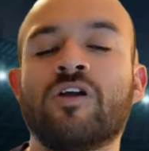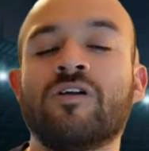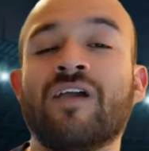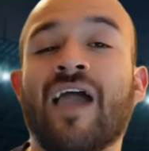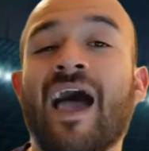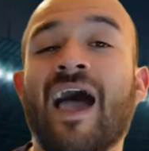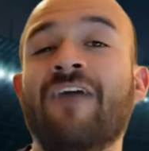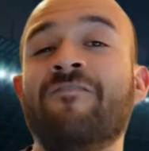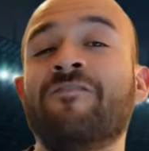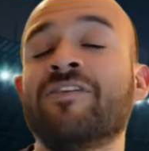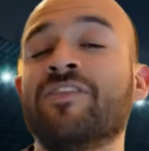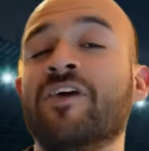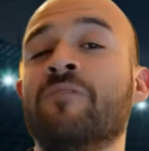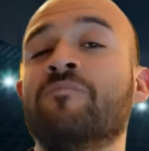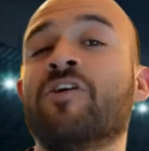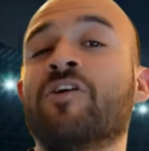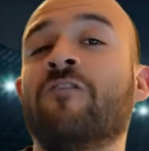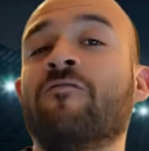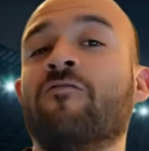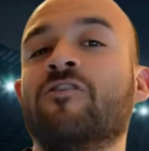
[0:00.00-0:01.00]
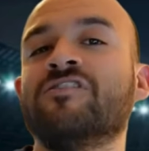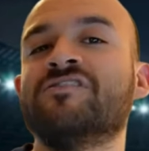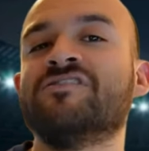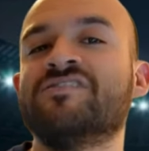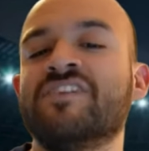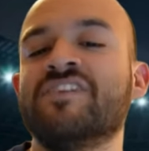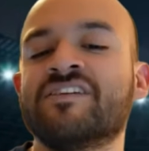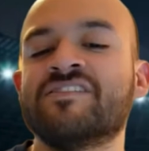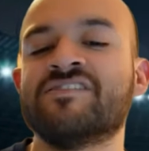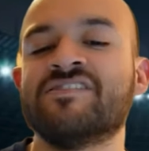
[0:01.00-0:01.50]
having them cover a
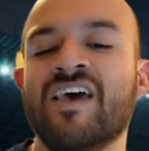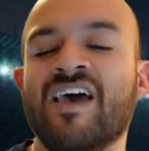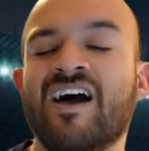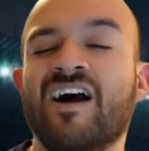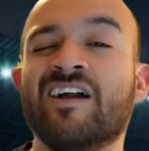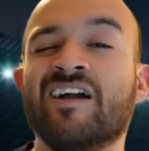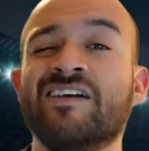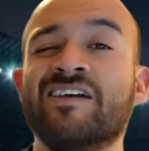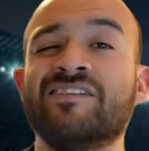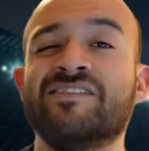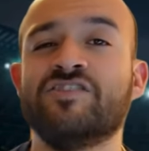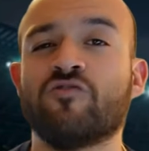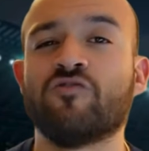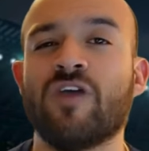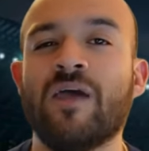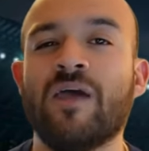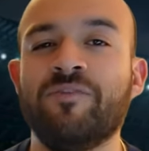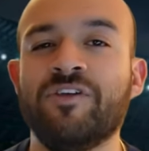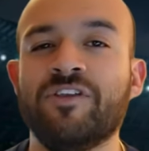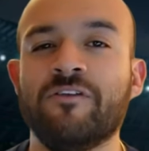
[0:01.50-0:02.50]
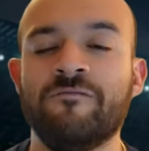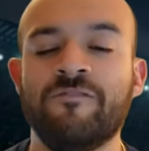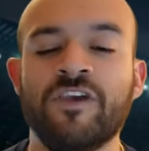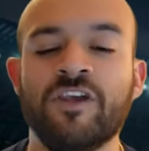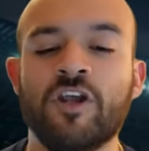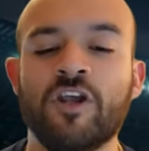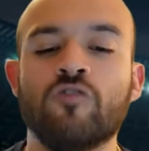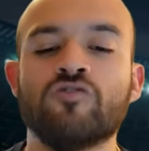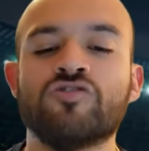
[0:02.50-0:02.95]
6 against a scrappy DeVito.